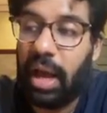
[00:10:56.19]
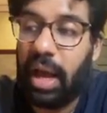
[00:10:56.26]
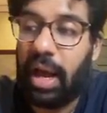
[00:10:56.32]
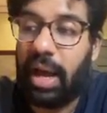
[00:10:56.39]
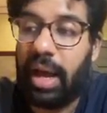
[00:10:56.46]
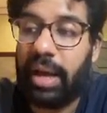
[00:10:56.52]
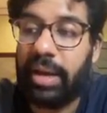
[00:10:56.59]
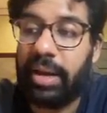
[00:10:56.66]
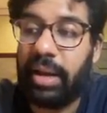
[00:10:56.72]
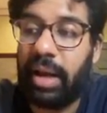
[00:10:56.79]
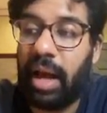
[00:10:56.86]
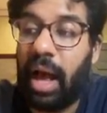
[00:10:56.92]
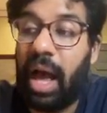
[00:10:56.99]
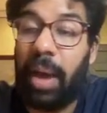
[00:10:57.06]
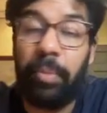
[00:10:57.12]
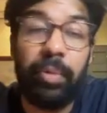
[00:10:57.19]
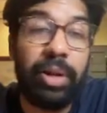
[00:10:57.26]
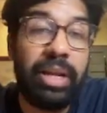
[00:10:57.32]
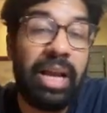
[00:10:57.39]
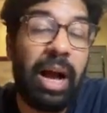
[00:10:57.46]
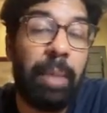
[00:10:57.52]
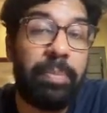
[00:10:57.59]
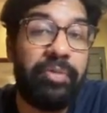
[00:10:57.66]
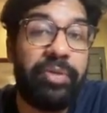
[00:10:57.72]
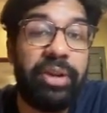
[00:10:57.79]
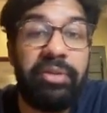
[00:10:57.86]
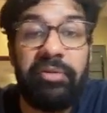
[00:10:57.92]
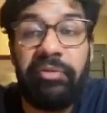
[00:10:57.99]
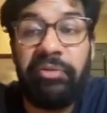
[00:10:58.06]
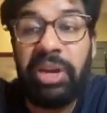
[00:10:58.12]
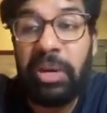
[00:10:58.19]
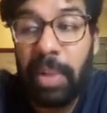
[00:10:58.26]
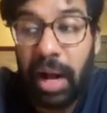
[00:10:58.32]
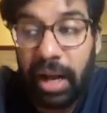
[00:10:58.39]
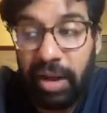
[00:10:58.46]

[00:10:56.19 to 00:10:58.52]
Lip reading: And I'm really happy for the feedback